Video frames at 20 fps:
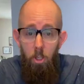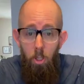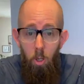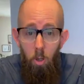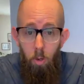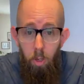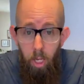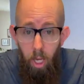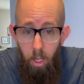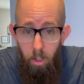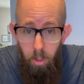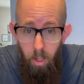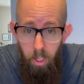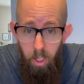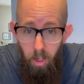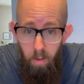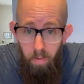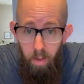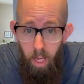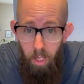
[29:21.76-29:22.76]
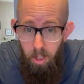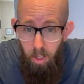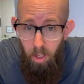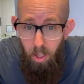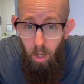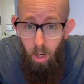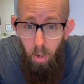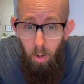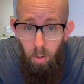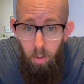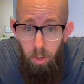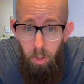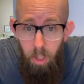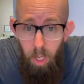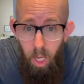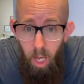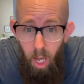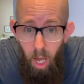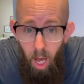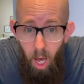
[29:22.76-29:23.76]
So yeah, so that's how fast it goes.